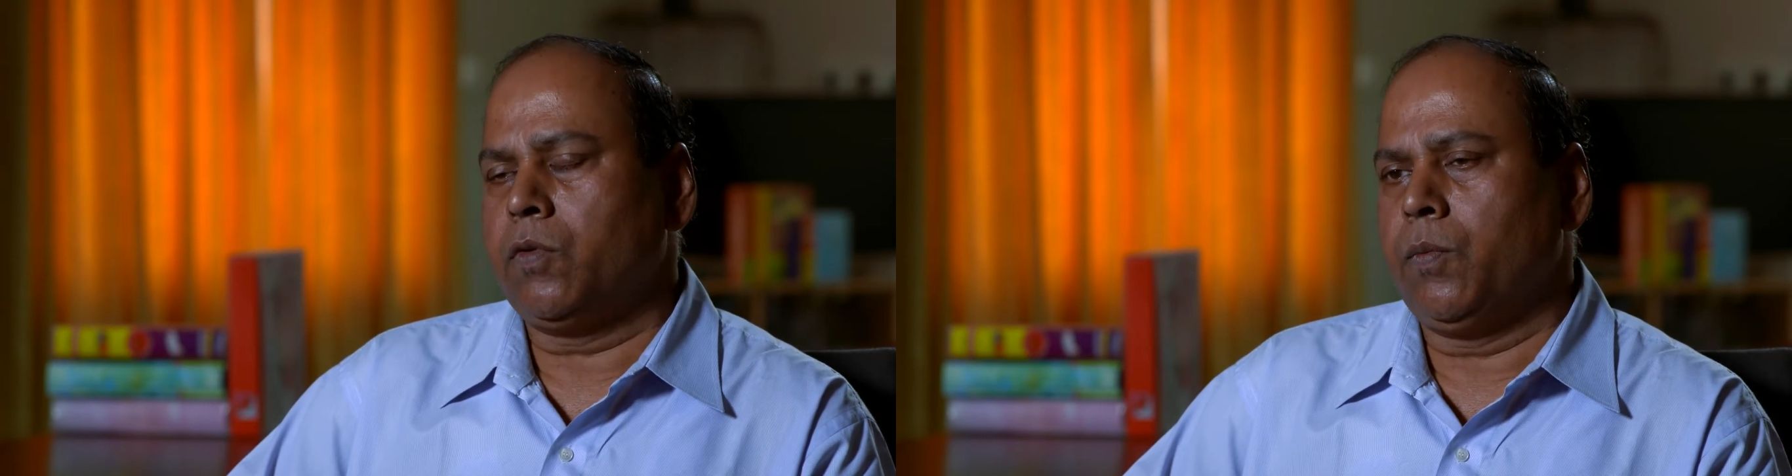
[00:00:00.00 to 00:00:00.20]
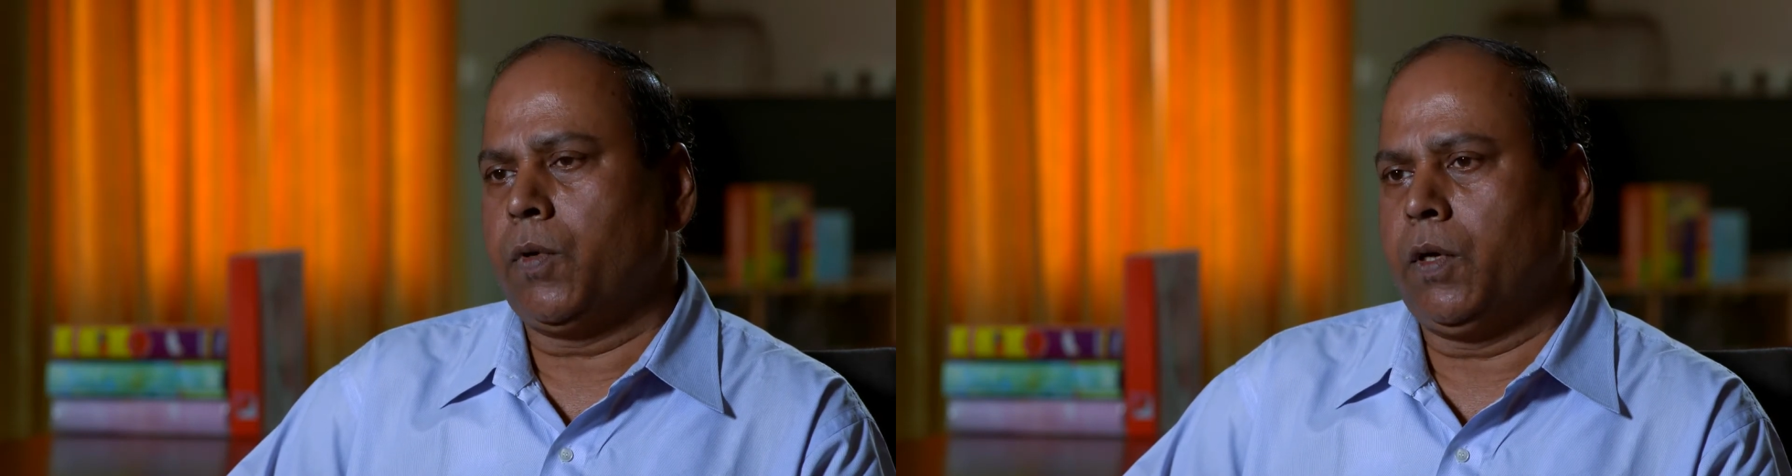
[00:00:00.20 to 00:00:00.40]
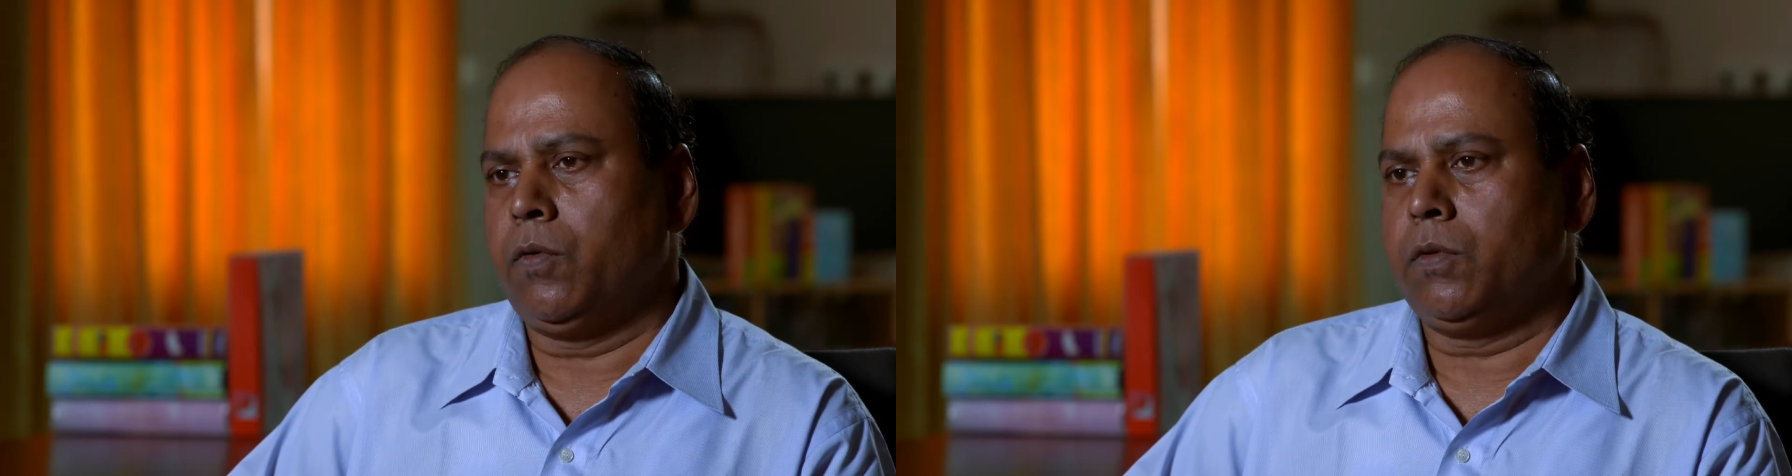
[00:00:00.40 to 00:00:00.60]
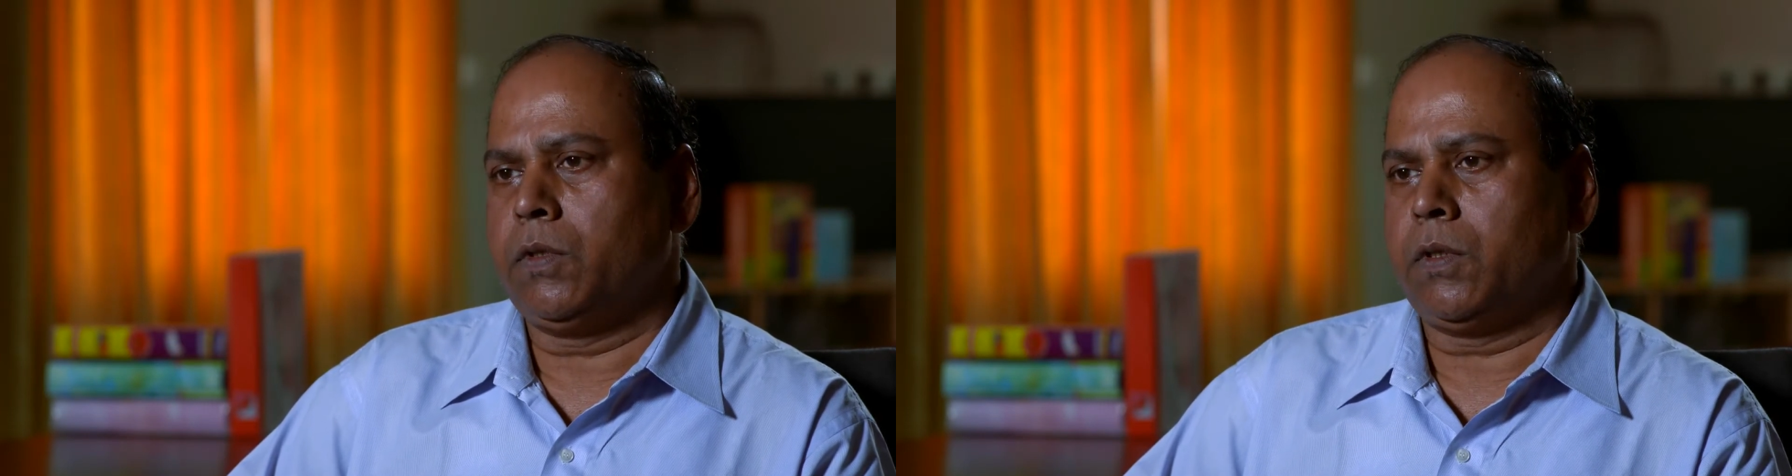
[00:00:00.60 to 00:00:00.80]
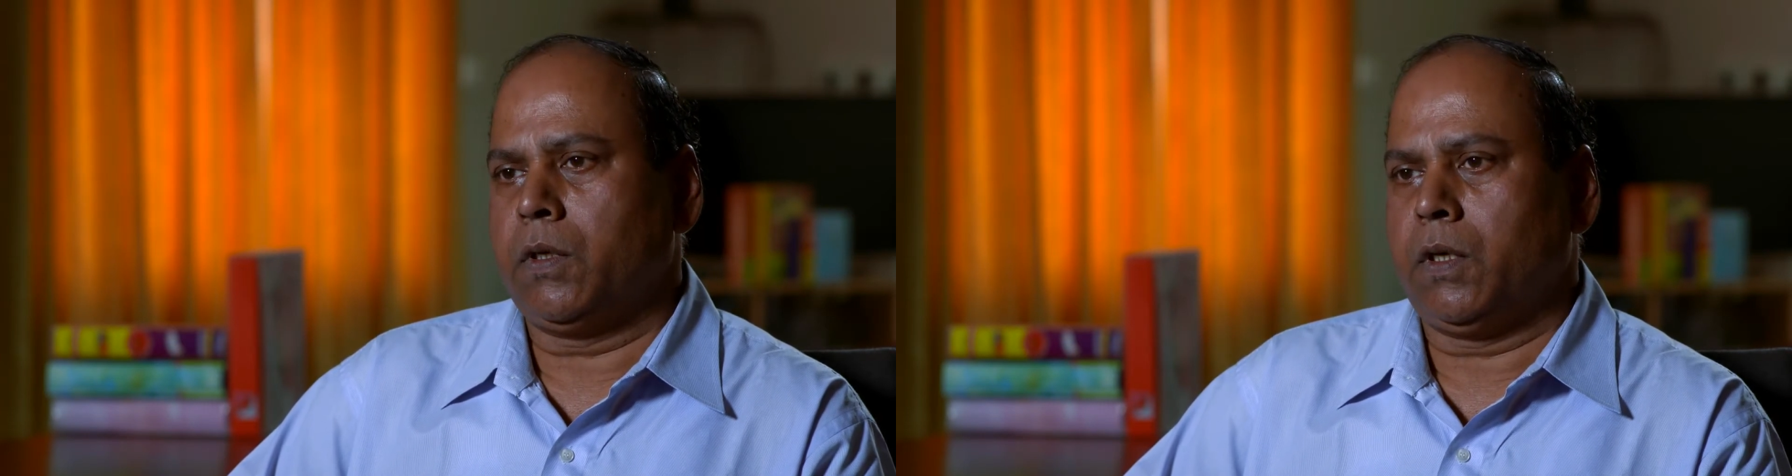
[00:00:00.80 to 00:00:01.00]
we
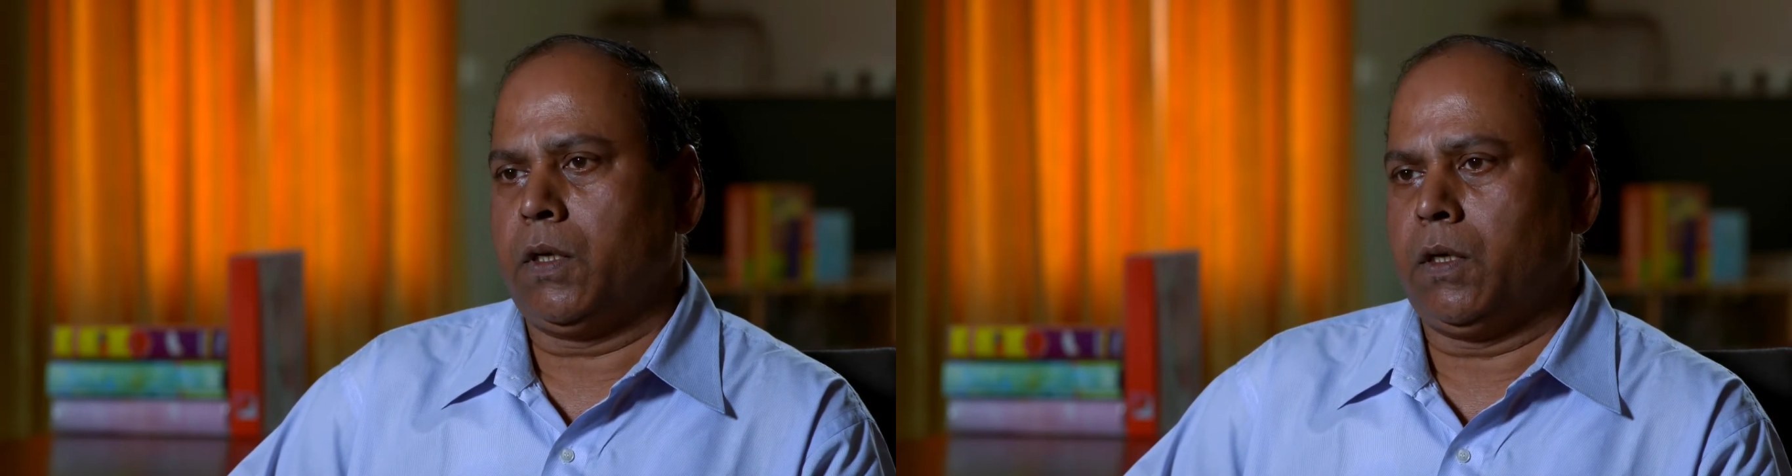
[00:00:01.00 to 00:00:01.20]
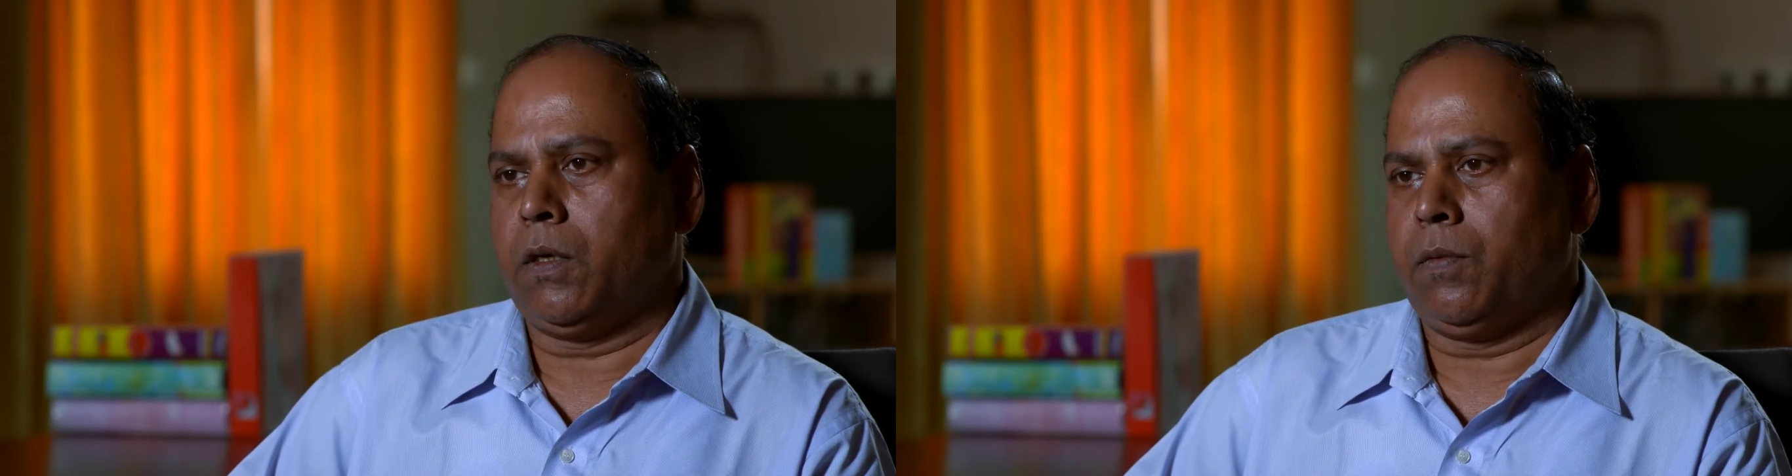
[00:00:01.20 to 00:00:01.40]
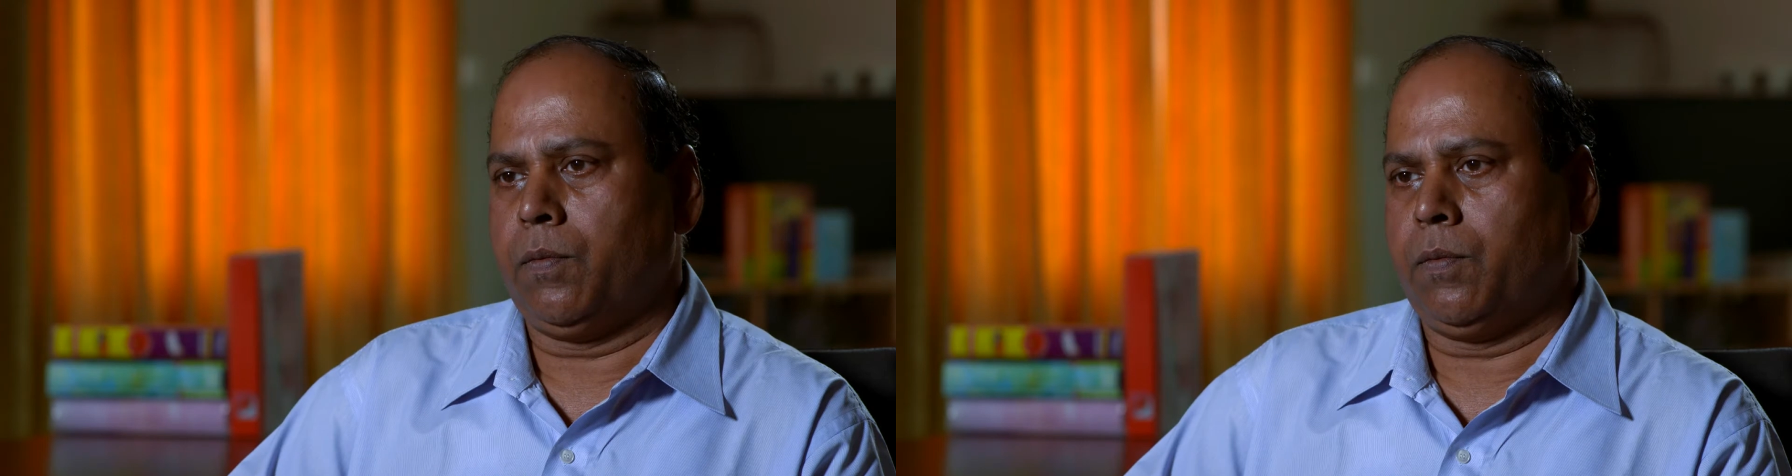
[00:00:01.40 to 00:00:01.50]
produce uh,